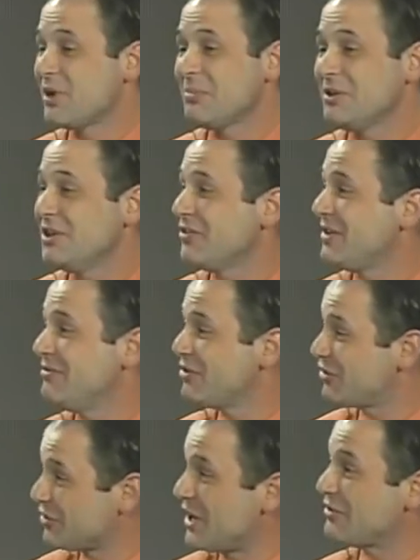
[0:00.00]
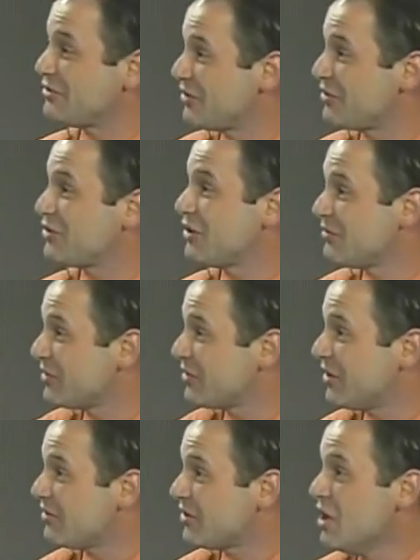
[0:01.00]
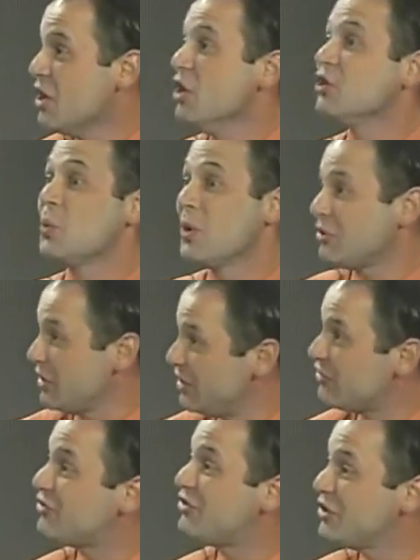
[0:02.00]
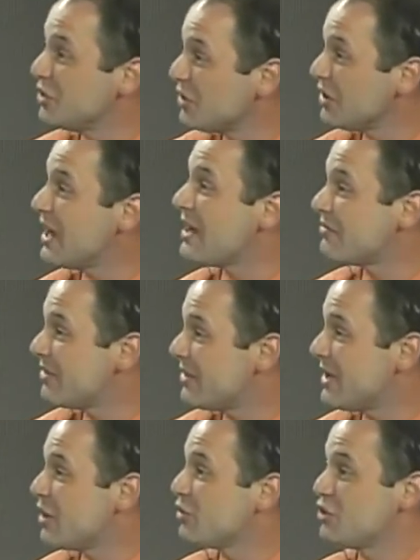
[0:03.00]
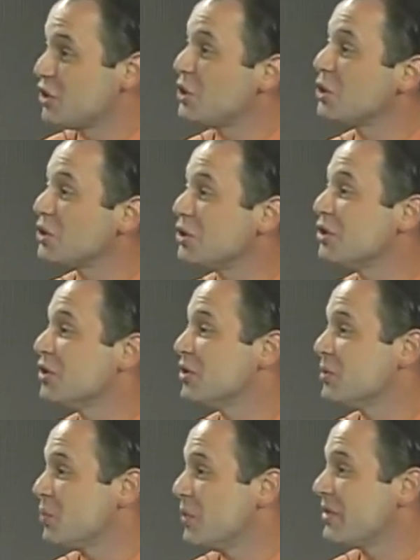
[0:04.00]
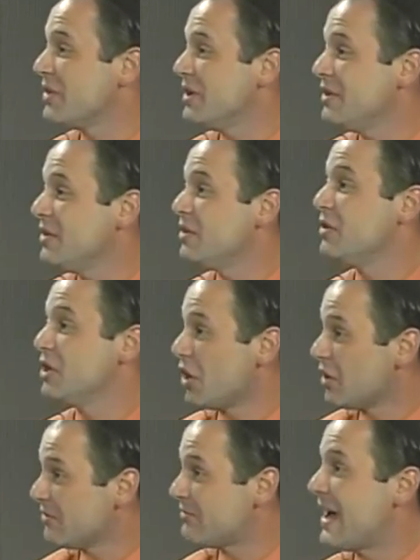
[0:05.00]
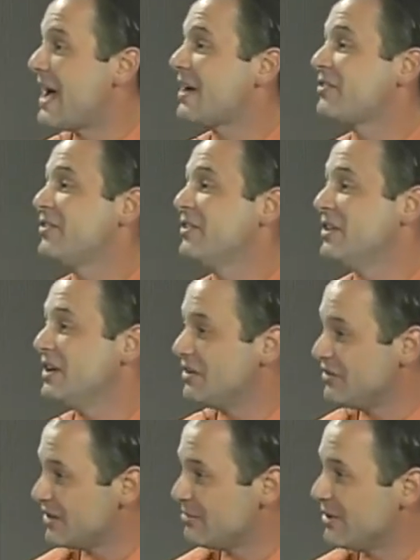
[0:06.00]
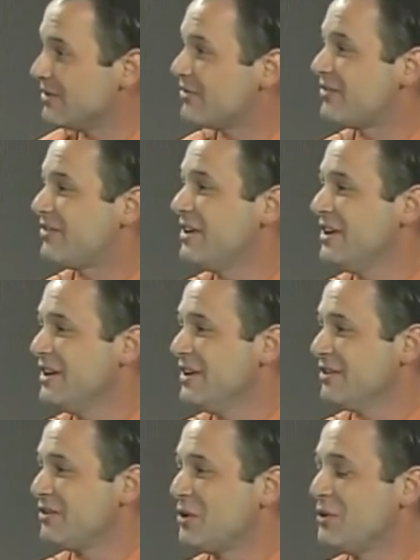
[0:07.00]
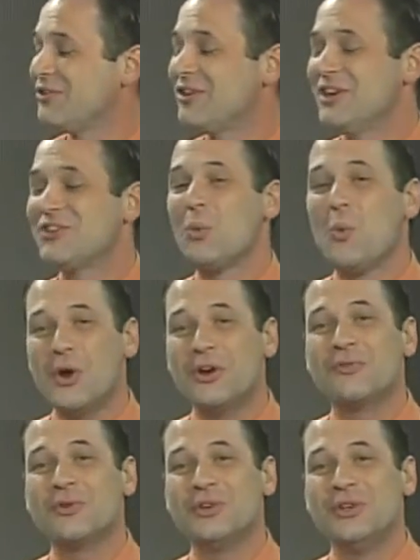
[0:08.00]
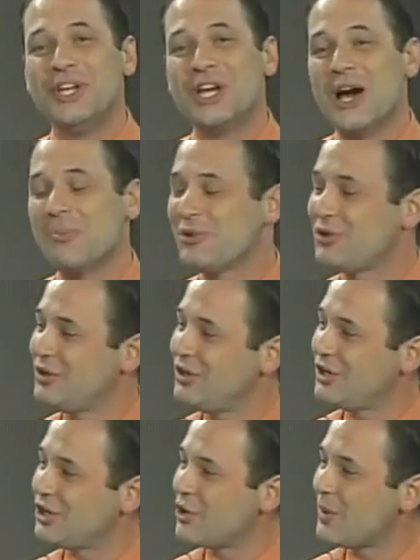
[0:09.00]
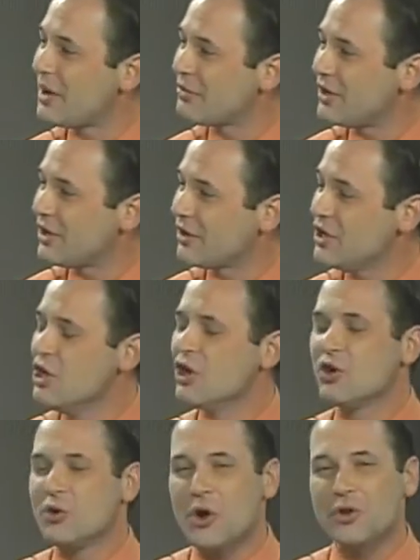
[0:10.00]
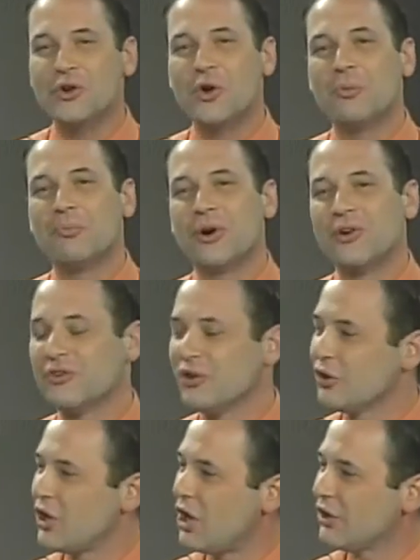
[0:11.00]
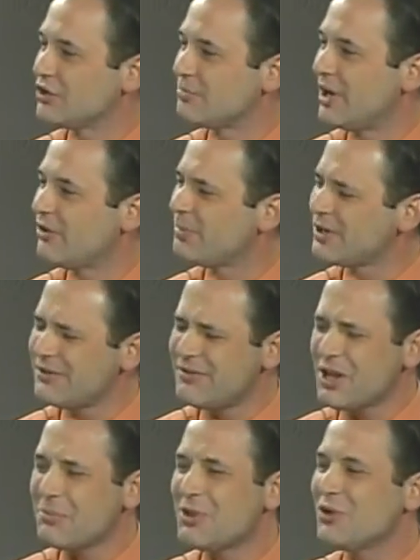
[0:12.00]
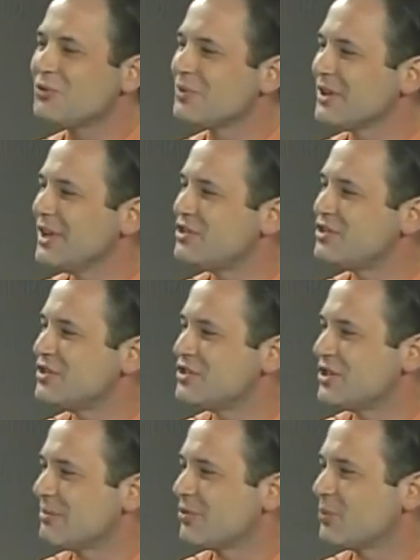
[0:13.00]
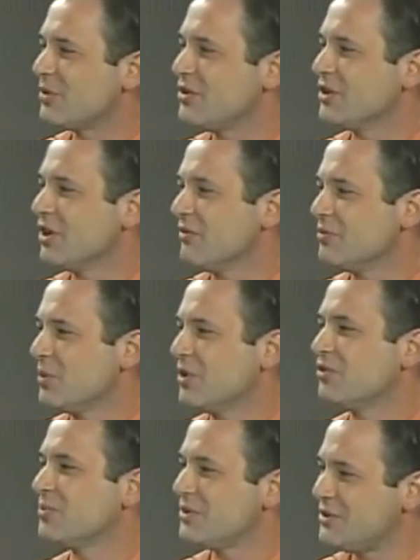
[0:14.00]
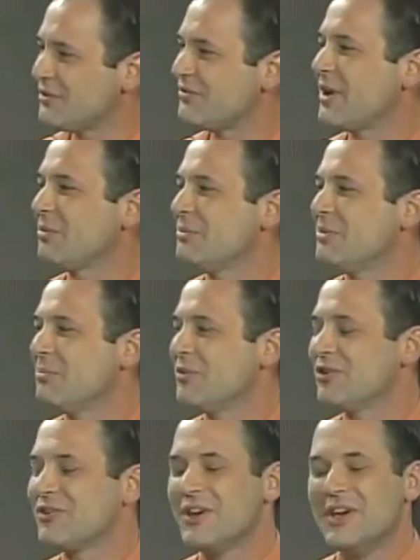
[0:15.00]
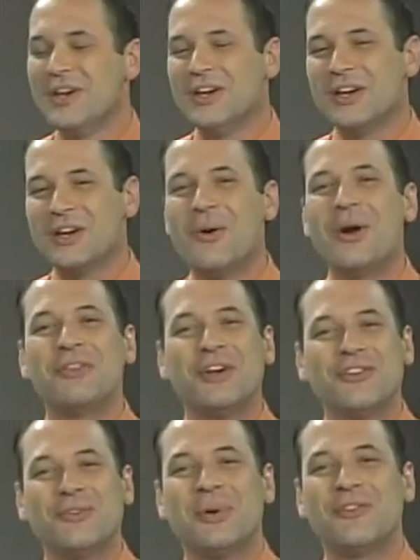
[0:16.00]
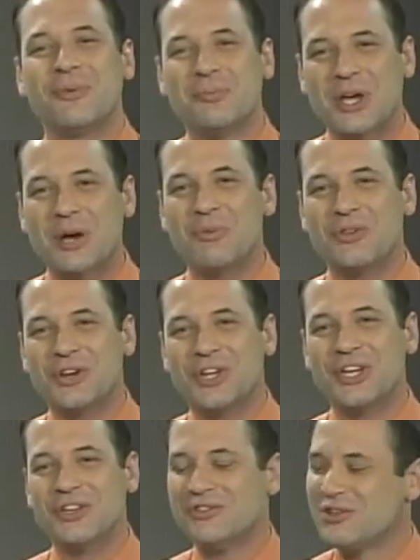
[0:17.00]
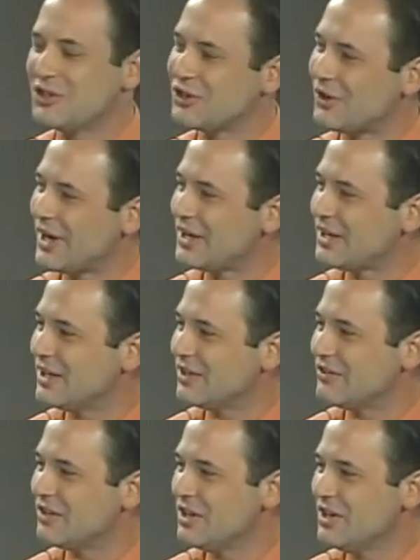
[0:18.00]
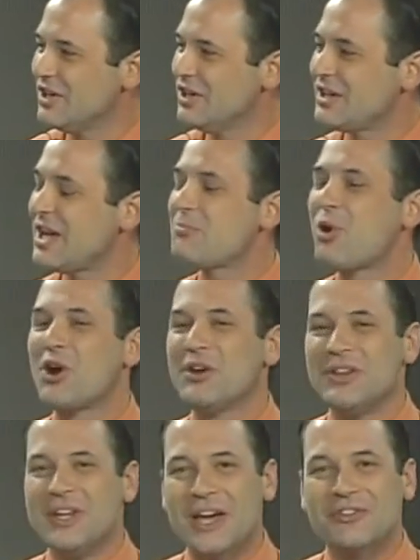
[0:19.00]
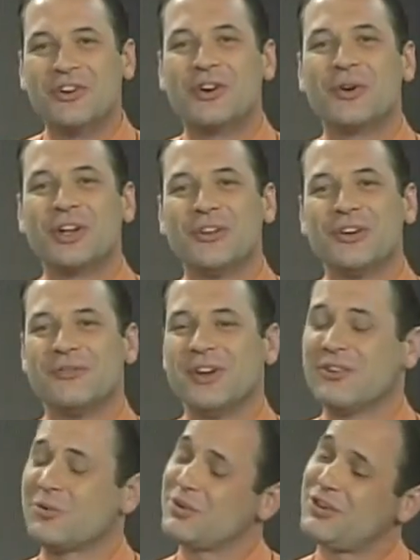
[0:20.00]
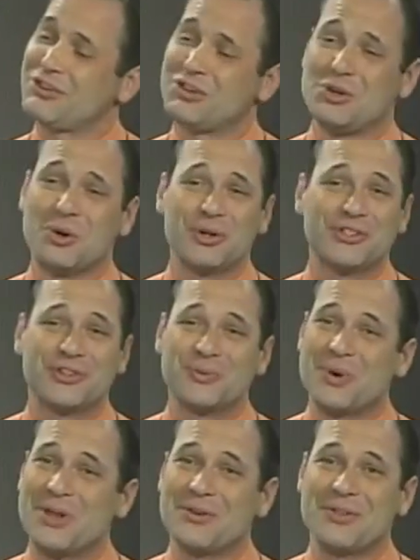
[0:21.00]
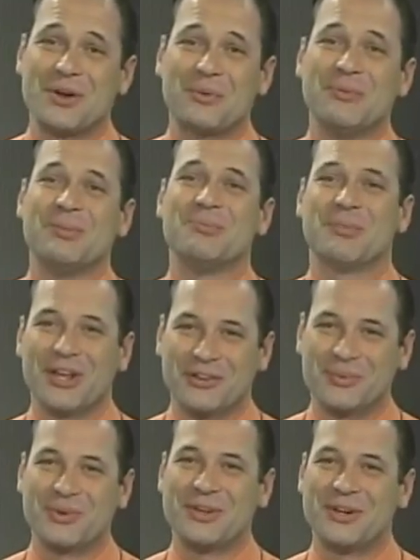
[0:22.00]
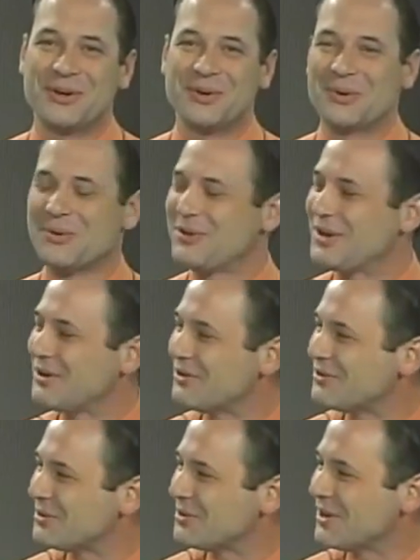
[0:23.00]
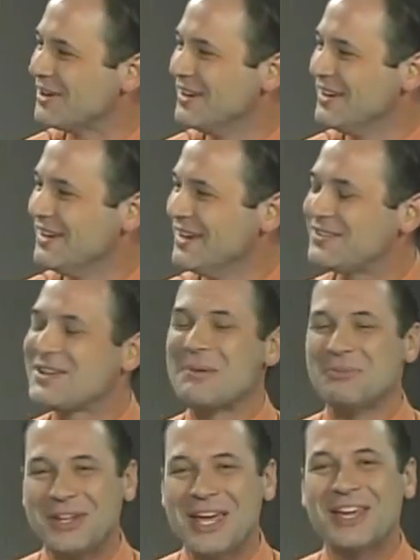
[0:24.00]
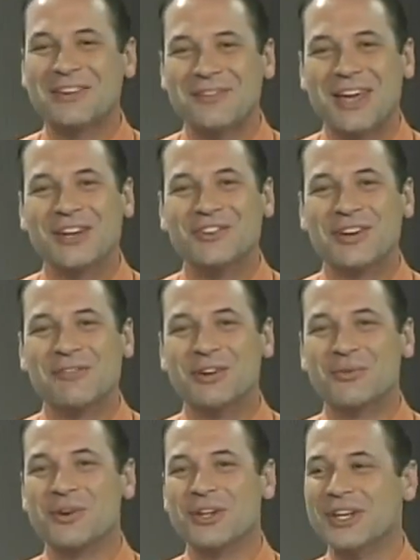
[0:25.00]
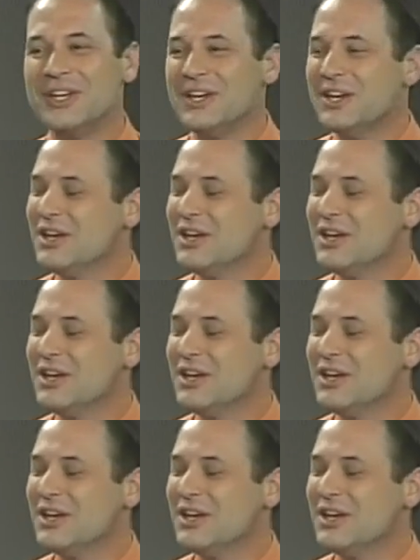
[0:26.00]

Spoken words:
probably doesn't even scratch the surface as to what is still left there to learn within the artifacts and the exhibits. So it's a wonderful, unique opportunity to go out there and grow your own personal knowledge base, but develop those relationships with your loved ones, with your family members. Go out there and spend some time with your kids or your grandkids. Take part in the extracurricular events with this gorgeous weather that we've been blessed with here in northern Arizona. It's time to take advantage of it and really